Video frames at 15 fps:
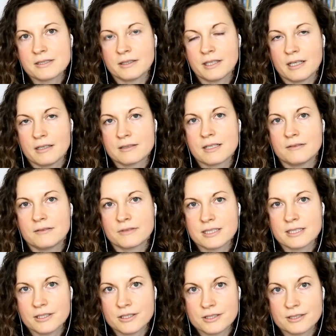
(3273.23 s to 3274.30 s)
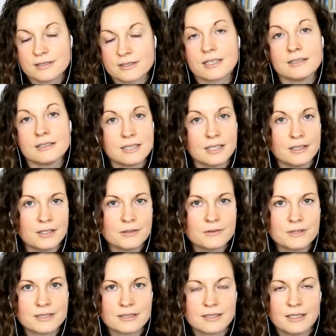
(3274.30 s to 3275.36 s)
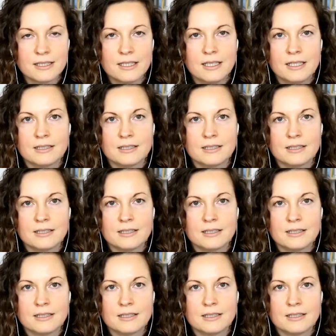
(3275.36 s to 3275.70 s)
of mental health conversation continues,